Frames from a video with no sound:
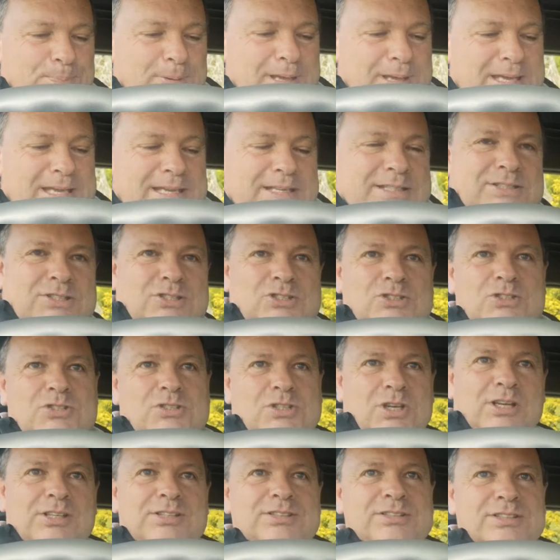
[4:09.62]
But it's
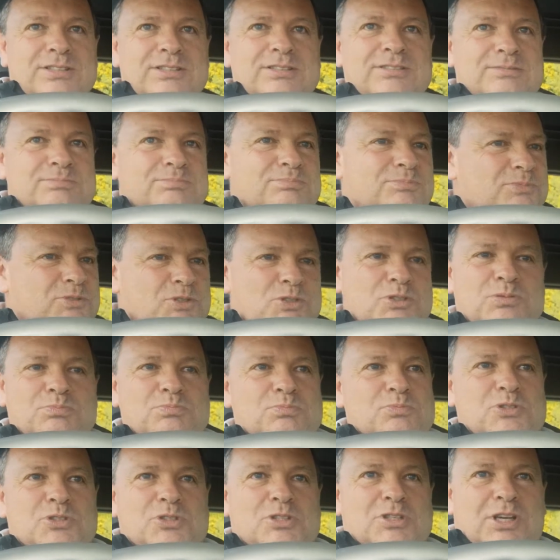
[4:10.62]
just
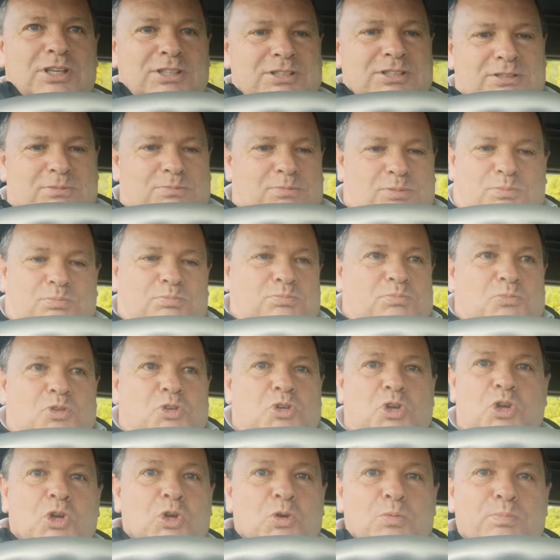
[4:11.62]

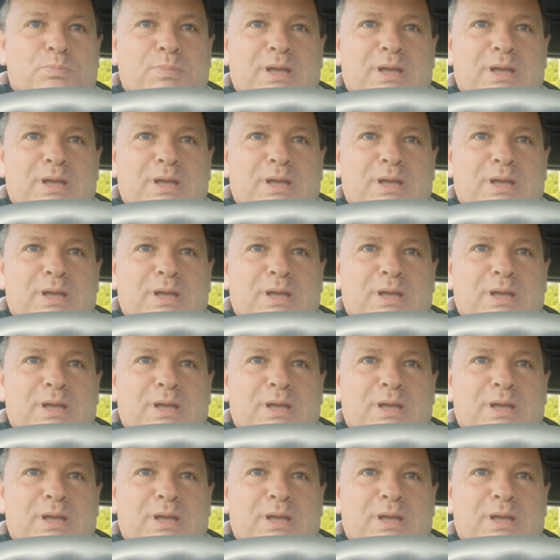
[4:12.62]
new